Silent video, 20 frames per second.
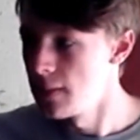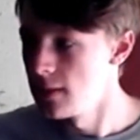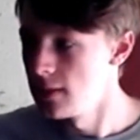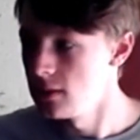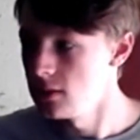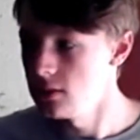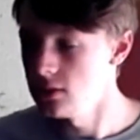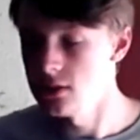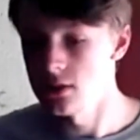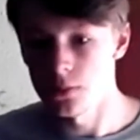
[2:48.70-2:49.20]

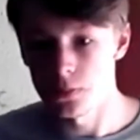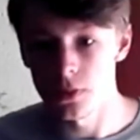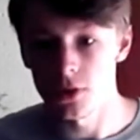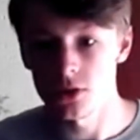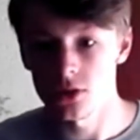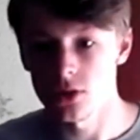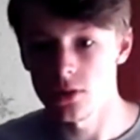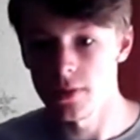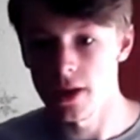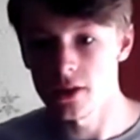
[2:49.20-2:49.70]
You put
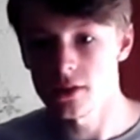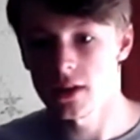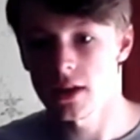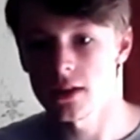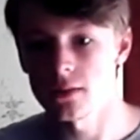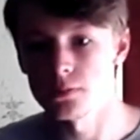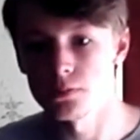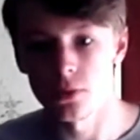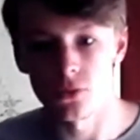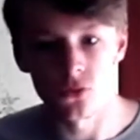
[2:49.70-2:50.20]
the milk
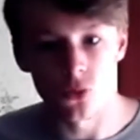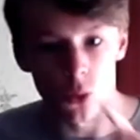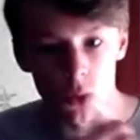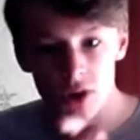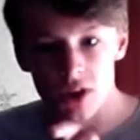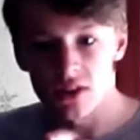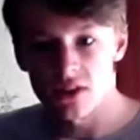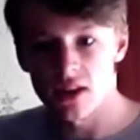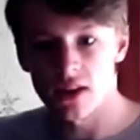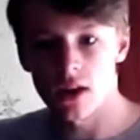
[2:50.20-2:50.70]
in before
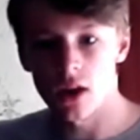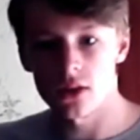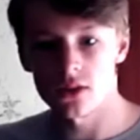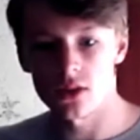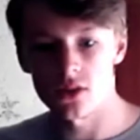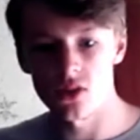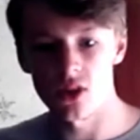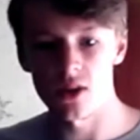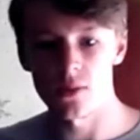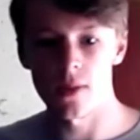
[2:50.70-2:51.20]
you take out the
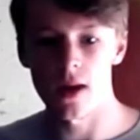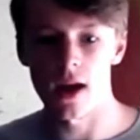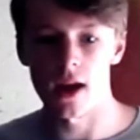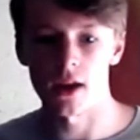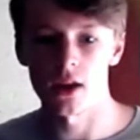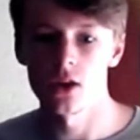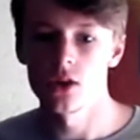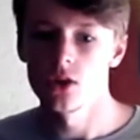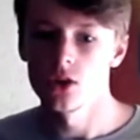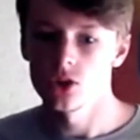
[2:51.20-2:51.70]
tea bag.
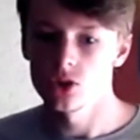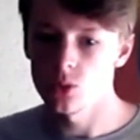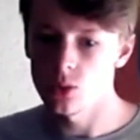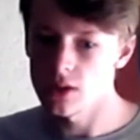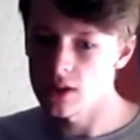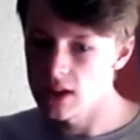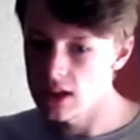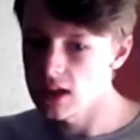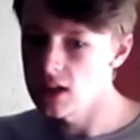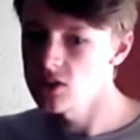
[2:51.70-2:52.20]
So in
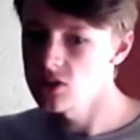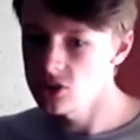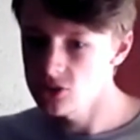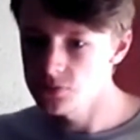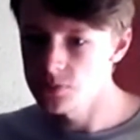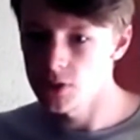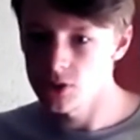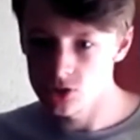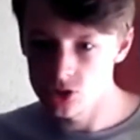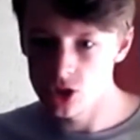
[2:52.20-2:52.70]
case you
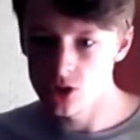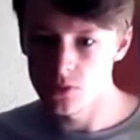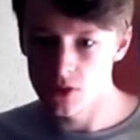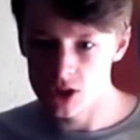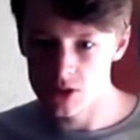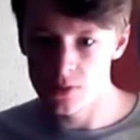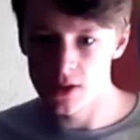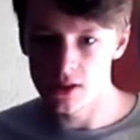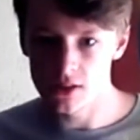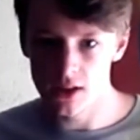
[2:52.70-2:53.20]
put too much
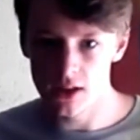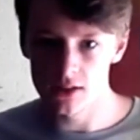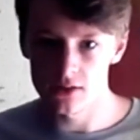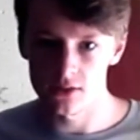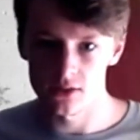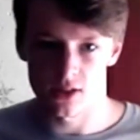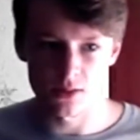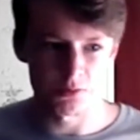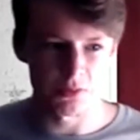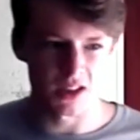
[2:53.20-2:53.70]
milk in
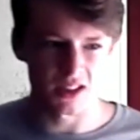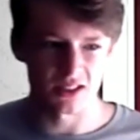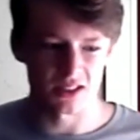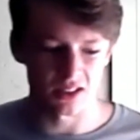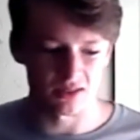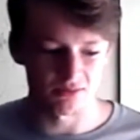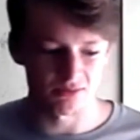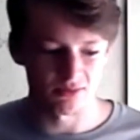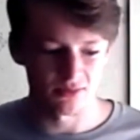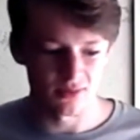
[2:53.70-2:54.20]
that makes
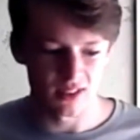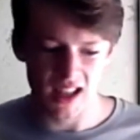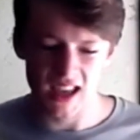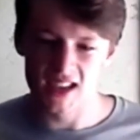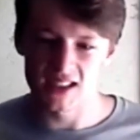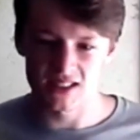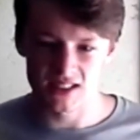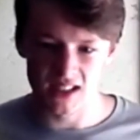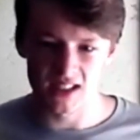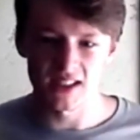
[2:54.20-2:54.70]
it
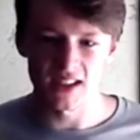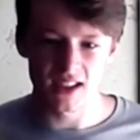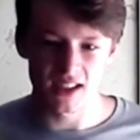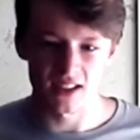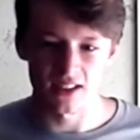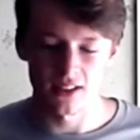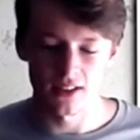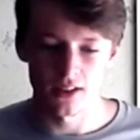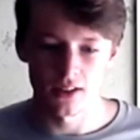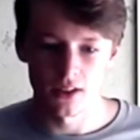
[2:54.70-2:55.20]
less tea,
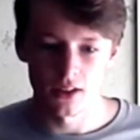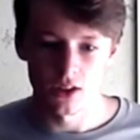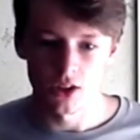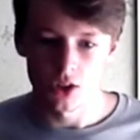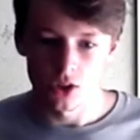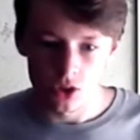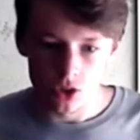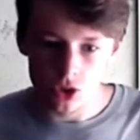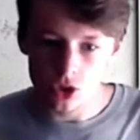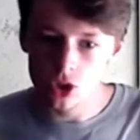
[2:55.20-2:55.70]

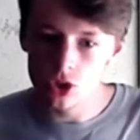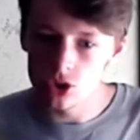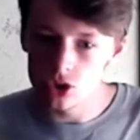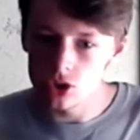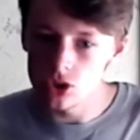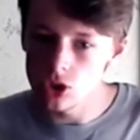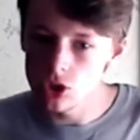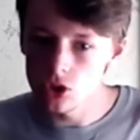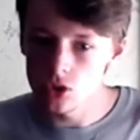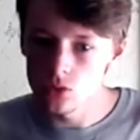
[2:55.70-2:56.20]
you
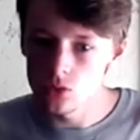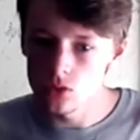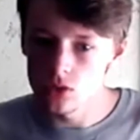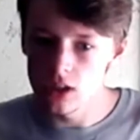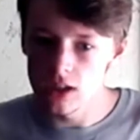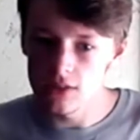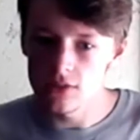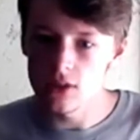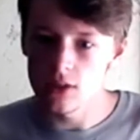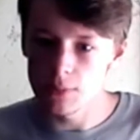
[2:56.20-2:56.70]
can
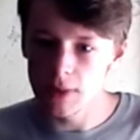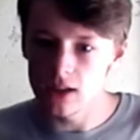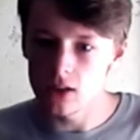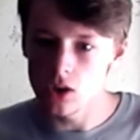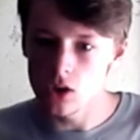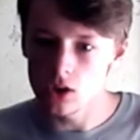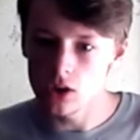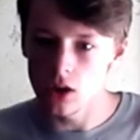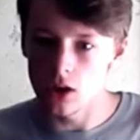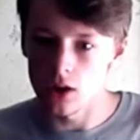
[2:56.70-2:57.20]
leave it a bit
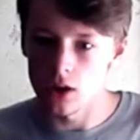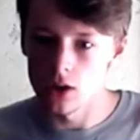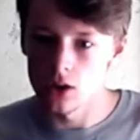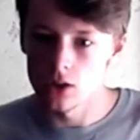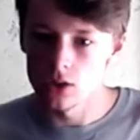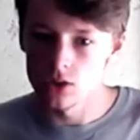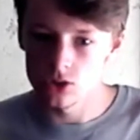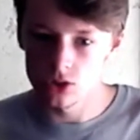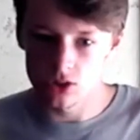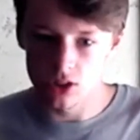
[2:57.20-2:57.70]
longer.
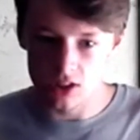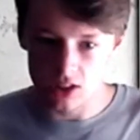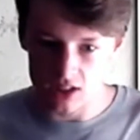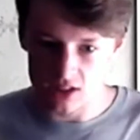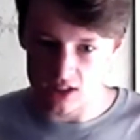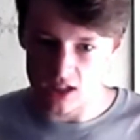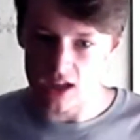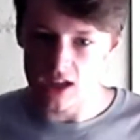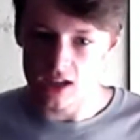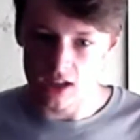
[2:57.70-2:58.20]
So then the
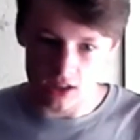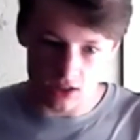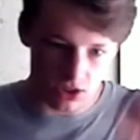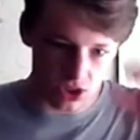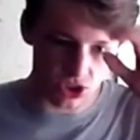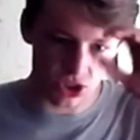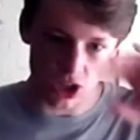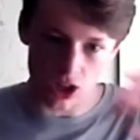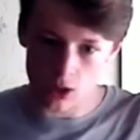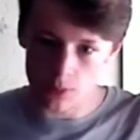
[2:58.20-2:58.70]
tea can
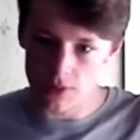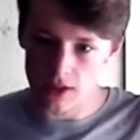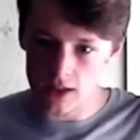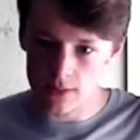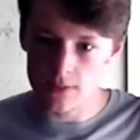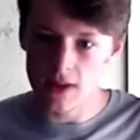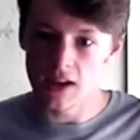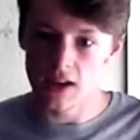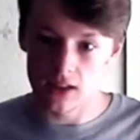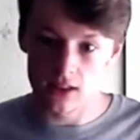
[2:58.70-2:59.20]
still be
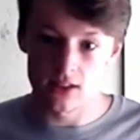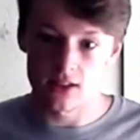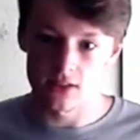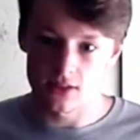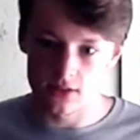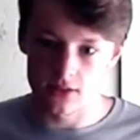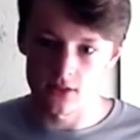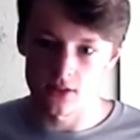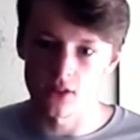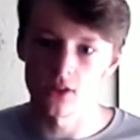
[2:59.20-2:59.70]
making
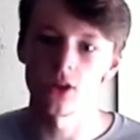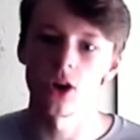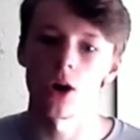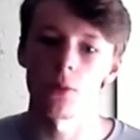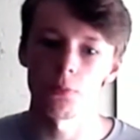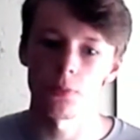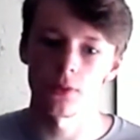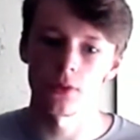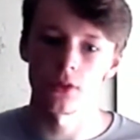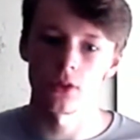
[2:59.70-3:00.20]
the
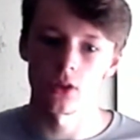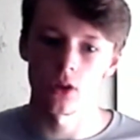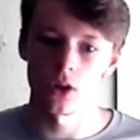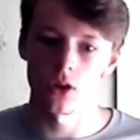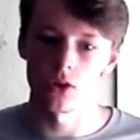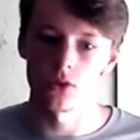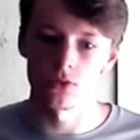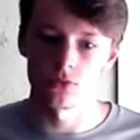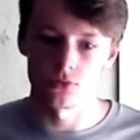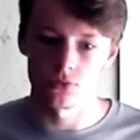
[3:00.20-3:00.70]
cup
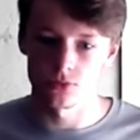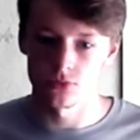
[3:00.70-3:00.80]
of